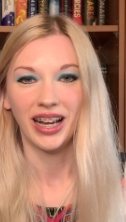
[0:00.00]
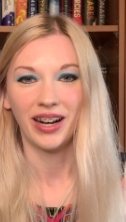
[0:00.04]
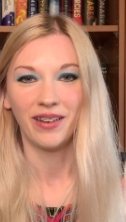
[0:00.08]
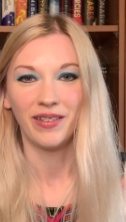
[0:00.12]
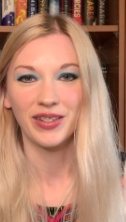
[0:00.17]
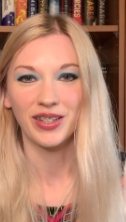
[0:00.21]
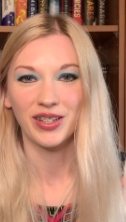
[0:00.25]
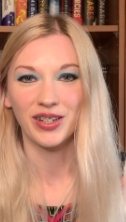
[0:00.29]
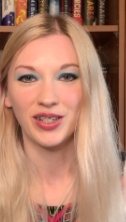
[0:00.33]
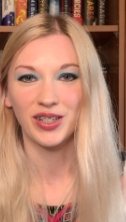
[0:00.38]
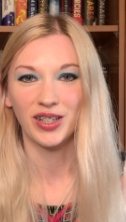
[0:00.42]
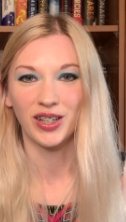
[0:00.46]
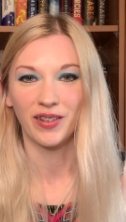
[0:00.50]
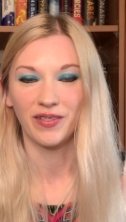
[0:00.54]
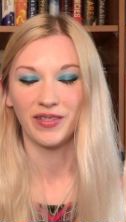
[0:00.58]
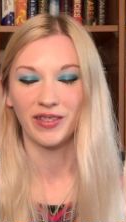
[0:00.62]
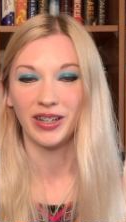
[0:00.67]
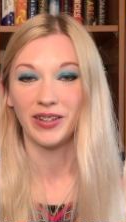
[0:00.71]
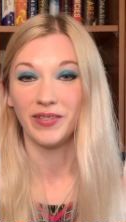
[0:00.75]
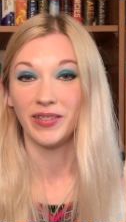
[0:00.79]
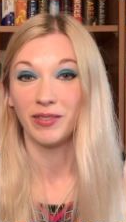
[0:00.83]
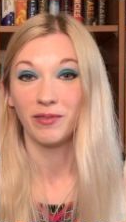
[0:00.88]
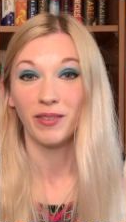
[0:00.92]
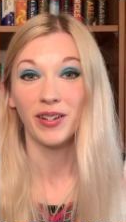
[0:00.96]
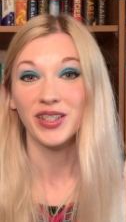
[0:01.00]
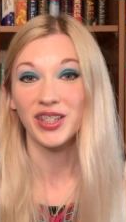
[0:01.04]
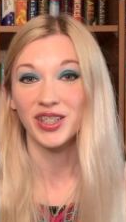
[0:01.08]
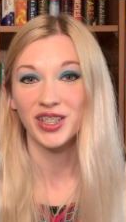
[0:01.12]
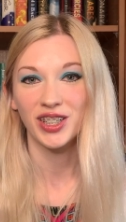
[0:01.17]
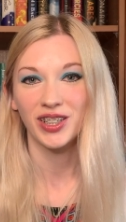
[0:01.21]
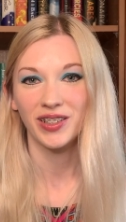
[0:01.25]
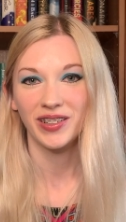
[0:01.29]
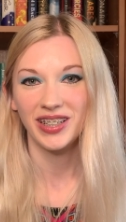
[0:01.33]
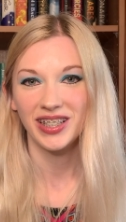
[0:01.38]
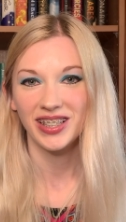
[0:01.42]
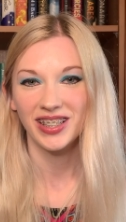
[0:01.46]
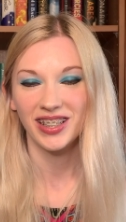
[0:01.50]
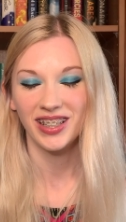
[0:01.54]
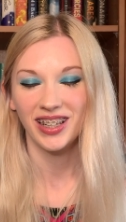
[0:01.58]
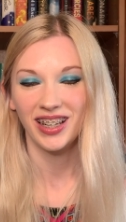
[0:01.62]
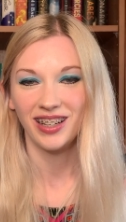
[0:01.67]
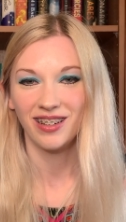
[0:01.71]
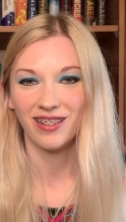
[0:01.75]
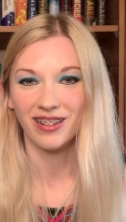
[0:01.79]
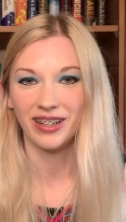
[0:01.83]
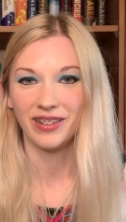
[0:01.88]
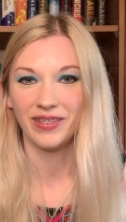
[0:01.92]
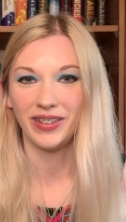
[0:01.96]
I wasn't sure if there even was a Teresa
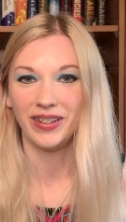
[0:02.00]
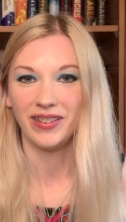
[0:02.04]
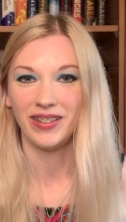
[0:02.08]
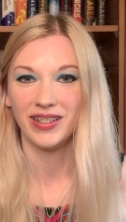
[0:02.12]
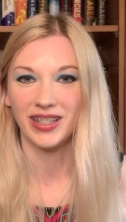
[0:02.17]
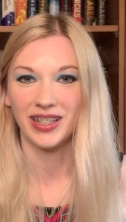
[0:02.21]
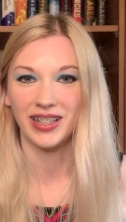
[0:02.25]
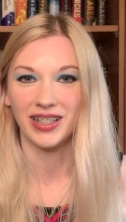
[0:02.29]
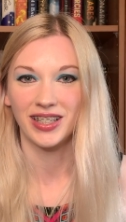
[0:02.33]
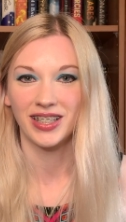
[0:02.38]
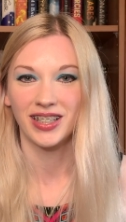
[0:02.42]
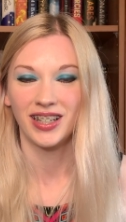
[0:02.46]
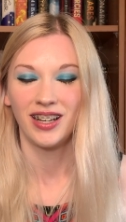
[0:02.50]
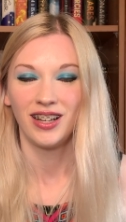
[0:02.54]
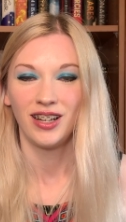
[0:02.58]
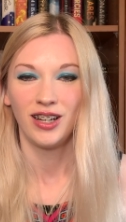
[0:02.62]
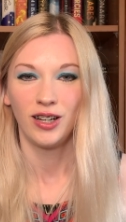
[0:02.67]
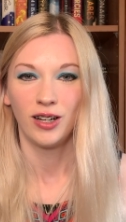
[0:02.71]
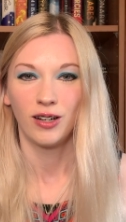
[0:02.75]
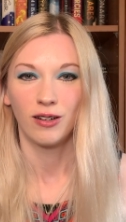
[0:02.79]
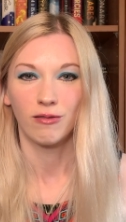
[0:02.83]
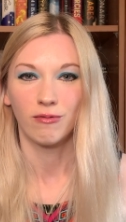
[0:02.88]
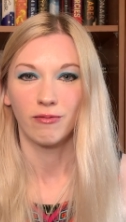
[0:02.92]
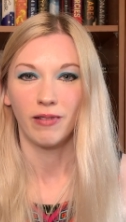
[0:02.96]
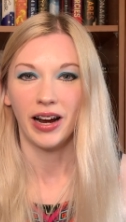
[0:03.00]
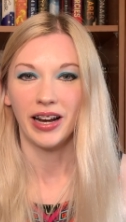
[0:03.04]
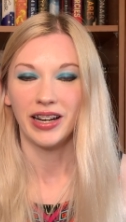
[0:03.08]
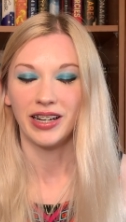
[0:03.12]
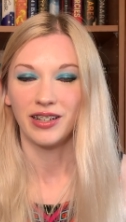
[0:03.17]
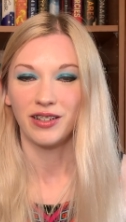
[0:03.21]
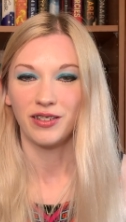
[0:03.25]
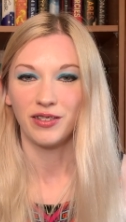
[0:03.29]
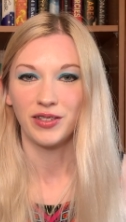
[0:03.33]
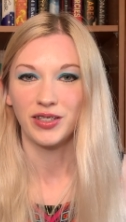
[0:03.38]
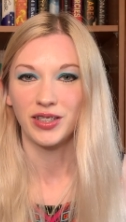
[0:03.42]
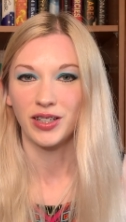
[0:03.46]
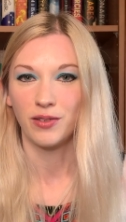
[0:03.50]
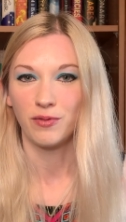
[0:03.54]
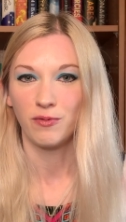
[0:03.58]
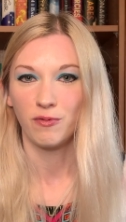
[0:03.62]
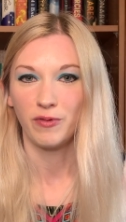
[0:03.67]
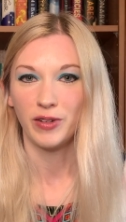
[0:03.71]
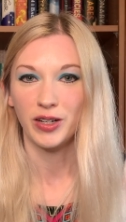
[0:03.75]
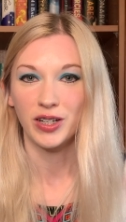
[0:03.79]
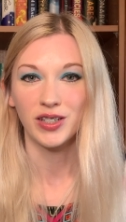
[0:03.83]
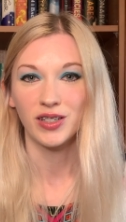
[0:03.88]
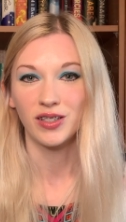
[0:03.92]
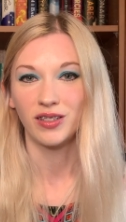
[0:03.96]
or if he was just writing to some
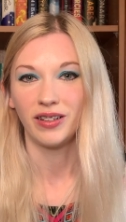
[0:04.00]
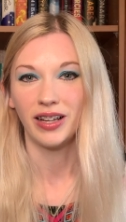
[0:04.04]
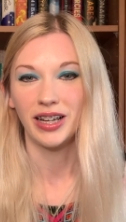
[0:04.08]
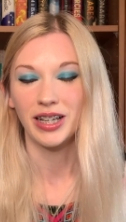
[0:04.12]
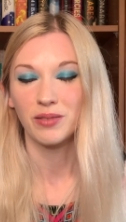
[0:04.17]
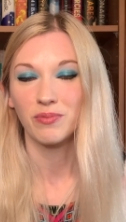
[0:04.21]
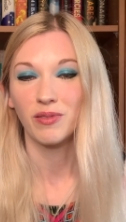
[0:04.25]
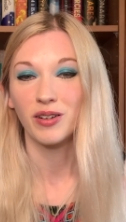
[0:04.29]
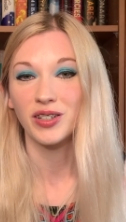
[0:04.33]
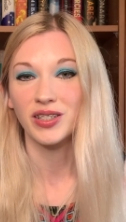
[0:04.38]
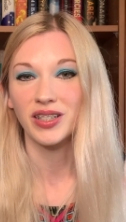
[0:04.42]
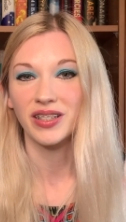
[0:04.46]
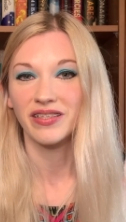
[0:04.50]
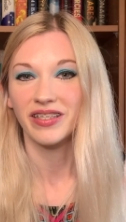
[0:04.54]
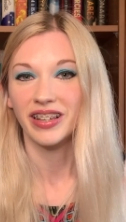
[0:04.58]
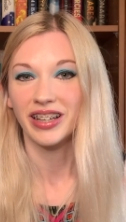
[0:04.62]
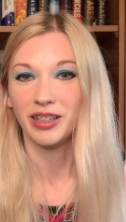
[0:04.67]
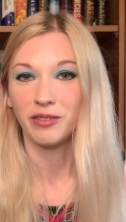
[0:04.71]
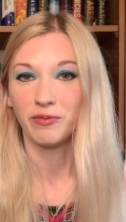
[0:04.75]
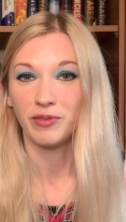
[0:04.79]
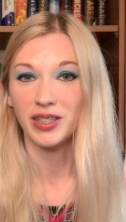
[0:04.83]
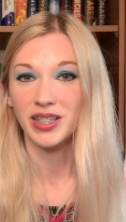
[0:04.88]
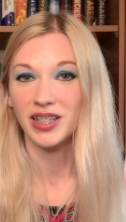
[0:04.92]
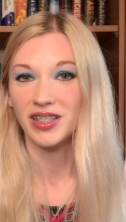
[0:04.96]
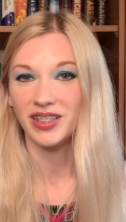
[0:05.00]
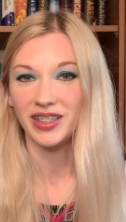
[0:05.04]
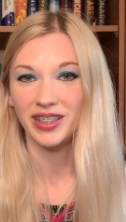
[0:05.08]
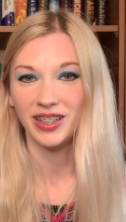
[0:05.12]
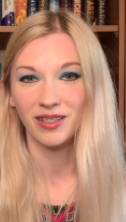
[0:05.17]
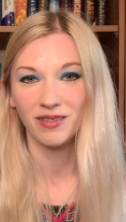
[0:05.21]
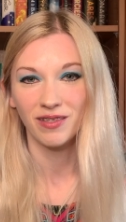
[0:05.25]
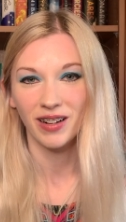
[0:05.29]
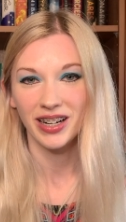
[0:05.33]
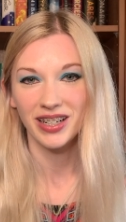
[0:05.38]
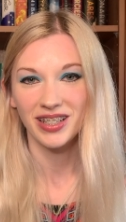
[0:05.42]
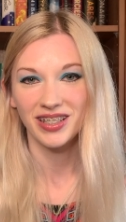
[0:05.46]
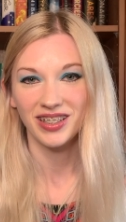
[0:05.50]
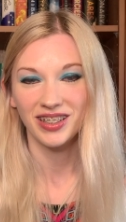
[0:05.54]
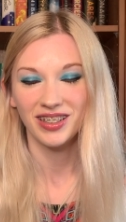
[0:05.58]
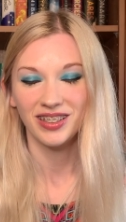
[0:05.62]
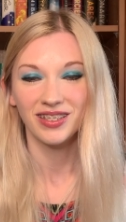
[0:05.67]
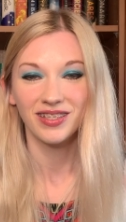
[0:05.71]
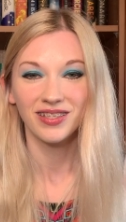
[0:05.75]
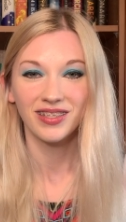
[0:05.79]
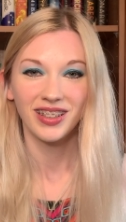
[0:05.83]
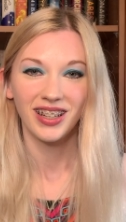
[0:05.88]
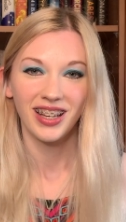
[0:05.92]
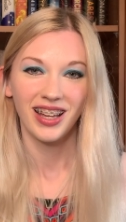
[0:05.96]
fictionalized person that he wishes he could write to.